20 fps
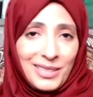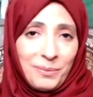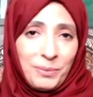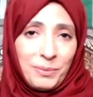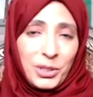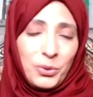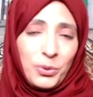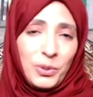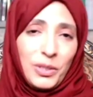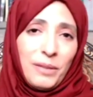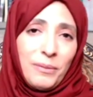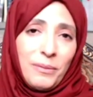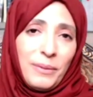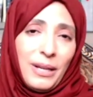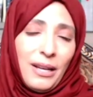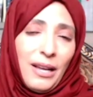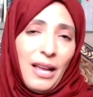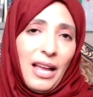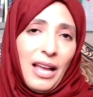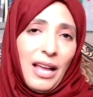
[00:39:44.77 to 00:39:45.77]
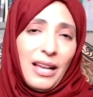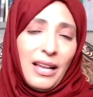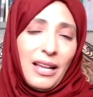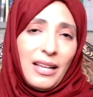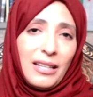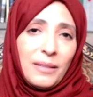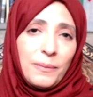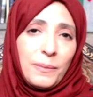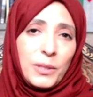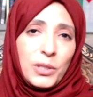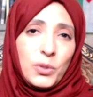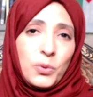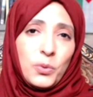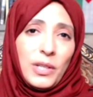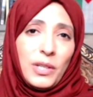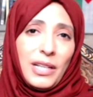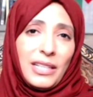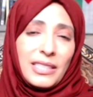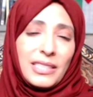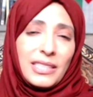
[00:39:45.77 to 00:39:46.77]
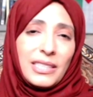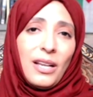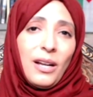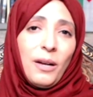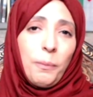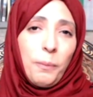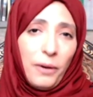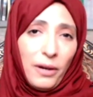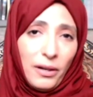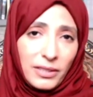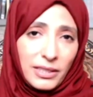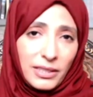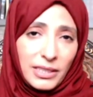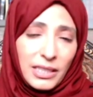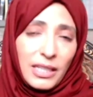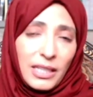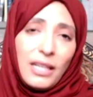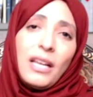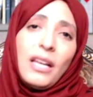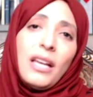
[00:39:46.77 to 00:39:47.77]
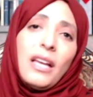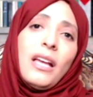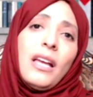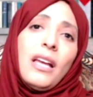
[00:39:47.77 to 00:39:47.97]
between me and between the Islah Party.